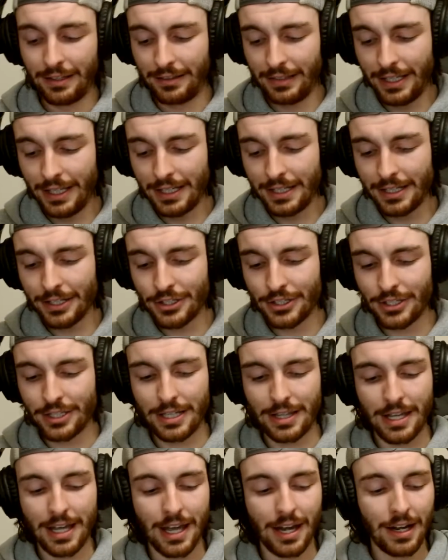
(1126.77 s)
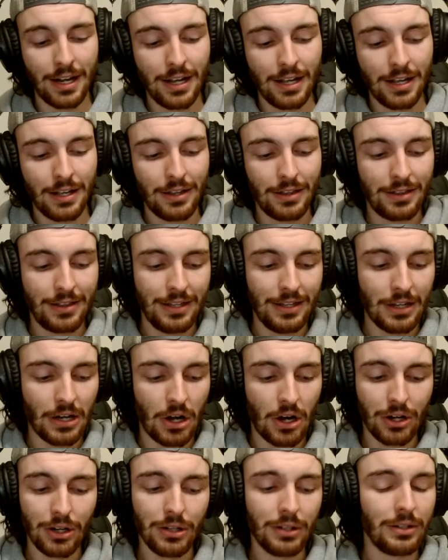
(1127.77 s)
In addition to that, the
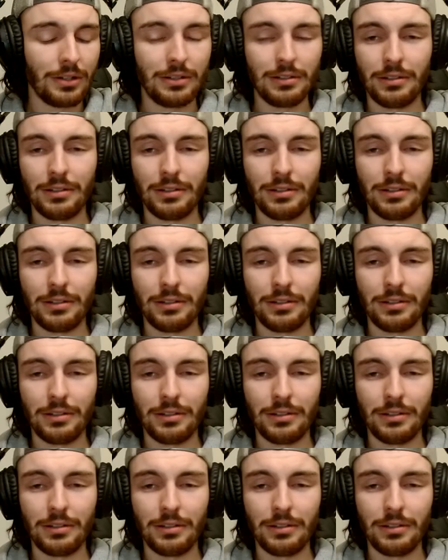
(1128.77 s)
art